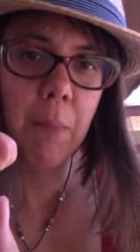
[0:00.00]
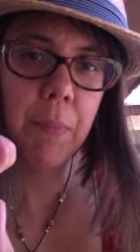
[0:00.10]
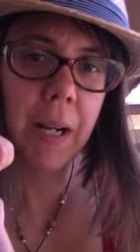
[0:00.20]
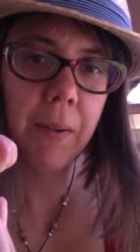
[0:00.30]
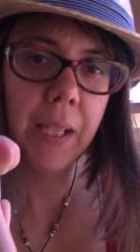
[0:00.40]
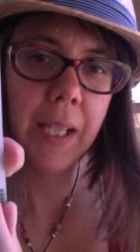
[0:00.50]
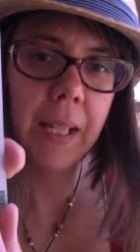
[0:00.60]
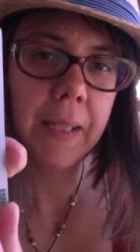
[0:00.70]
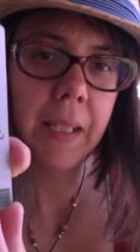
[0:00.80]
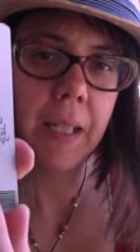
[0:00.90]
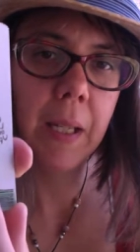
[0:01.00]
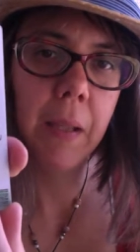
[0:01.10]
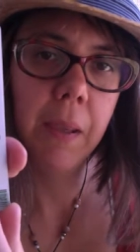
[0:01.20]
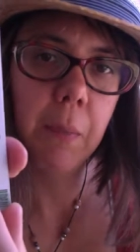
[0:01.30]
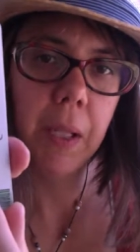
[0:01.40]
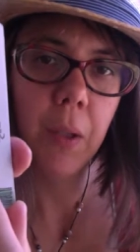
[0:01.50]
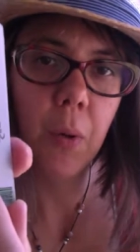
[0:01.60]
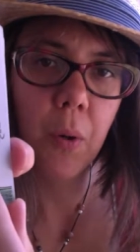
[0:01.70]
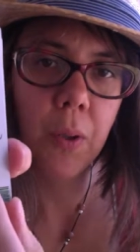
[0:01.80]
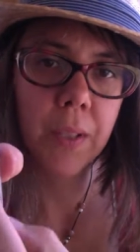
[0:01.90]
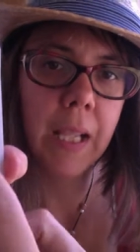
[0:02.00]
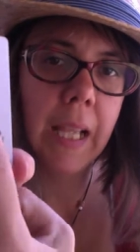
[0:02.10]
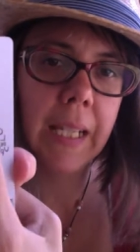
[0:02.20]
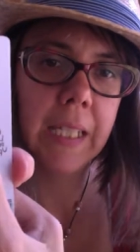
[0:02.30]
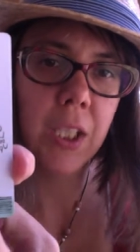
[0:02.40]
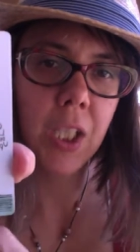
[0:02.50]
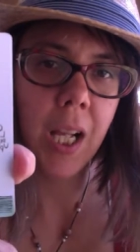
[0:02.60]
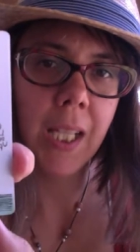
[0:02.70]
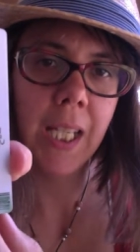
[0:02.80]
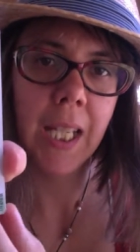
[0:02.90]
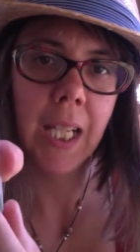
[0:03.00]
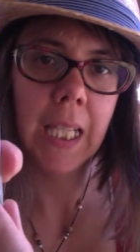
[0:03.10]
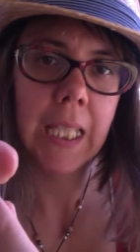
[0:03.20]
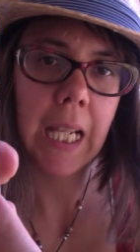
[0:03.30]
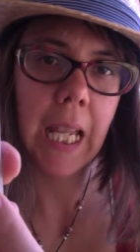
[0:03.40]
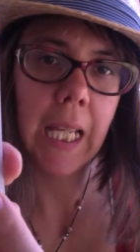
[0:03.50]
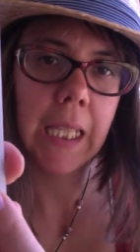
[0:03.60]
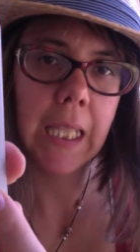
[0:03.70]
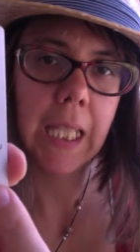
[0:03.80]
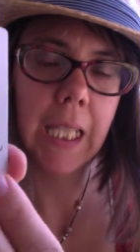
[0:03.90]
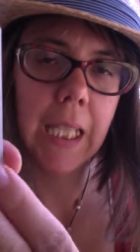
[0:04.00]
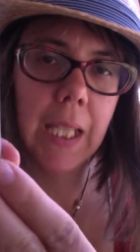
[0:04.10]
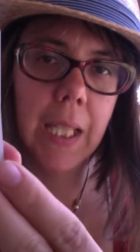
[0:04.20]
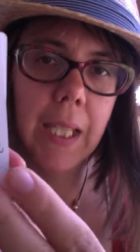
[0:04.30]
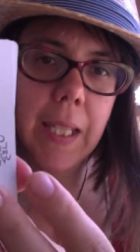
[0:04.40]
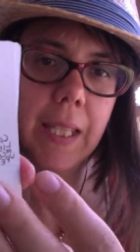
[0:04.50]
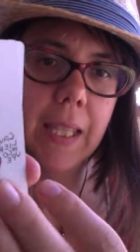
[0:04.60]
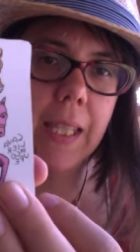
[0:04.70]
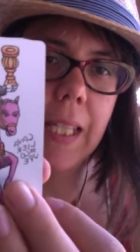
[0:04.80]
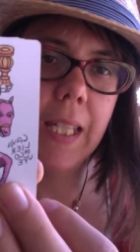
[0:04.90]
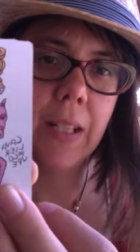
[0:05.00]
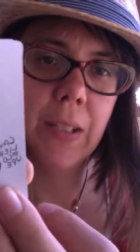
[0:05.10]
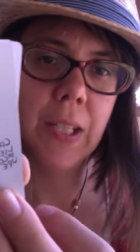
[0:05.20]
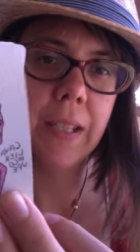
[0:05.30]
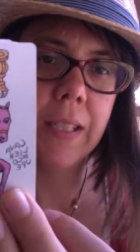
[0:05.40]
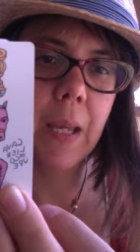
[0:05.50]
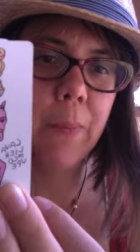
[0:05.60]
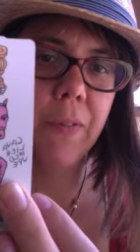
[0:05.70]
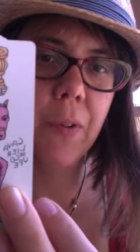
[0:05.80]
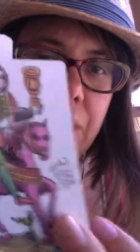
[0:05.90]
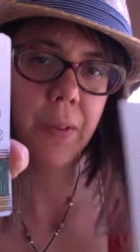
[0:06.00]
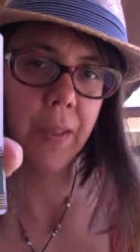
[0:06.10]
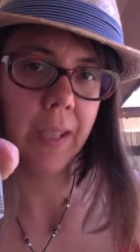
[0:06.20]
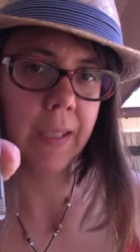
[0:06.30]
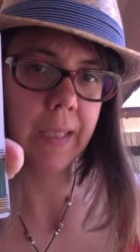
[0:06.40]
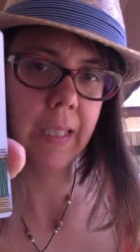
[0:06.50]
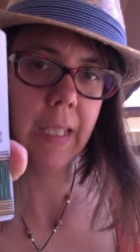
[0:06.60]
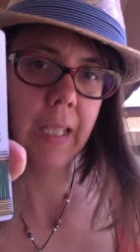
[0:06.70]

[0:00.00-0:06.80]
But I really like the pink horse. I like his jolliness. I like the energy that's coming forth from this.